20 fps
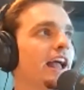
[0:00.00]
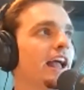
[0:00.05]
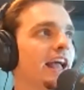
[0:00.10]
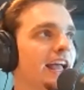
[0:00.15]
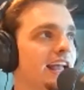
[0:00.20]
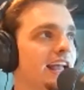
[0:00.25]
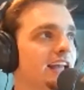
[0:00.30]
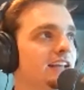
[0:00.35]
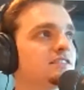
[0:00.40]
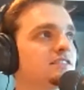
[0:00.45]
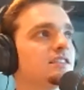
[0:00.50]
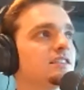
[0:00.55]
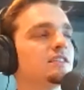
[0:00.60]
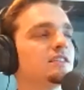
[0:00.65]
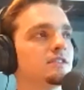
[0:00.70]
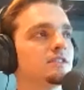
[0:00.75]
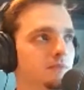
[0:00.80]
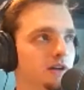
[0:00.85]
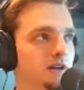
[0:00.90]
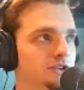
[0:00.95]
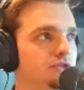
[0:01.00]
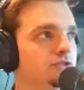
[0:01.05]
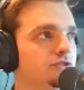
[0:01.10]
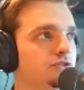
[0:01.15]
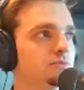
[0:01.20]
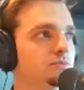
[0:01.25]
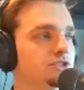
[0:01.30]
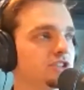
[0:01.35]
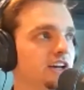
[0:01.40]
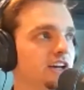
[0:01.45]
and my
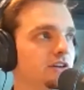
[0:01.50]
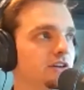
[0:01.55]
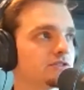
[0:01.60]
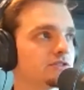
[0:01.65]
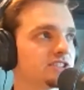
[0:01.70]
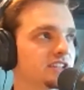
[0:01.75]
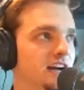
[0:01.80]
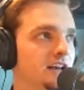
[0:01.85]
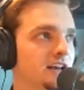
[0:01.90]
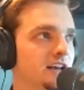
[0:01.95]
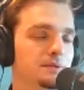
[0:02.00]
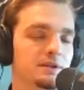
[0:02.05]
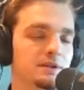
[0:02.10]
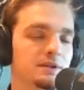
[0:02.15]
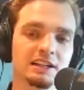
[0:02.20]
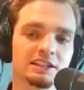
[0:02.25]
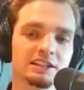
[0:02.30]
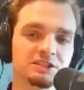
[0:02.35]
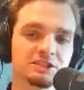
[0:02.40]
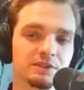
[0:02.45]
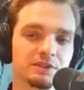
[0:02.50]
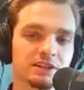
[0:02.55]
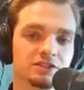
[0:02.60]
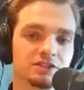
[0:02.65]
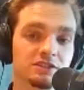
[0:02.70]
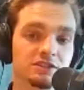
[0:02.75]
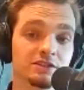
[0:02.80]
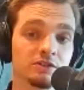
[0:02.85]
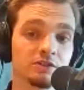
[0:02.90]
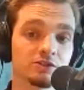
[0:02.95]
YouTube channel, Scotty P
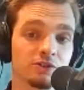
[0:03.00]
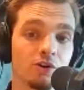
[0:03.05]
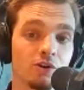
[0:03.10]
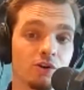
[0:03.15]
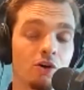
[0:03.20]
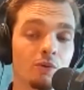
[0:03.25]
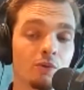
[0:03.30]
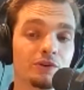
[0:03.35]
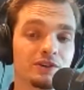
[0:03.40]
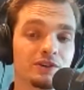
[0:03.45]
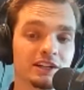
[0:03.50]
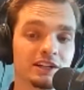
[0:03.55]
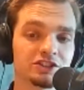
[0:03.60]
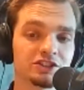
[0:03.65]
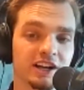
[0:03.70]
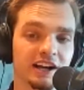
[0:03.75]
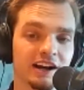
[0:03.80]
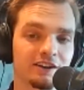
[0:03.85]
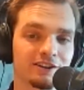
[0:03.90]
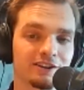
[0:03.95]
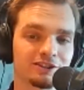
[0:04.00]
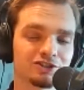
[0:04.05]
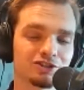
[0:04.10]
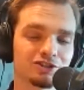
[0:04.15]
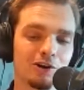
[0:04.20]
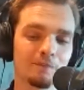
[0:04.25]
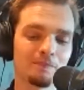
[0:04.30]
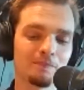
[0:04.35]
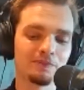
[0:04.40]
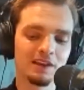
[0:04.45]
Inspiration. Those are all where you could check out our
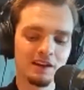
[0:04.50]
show.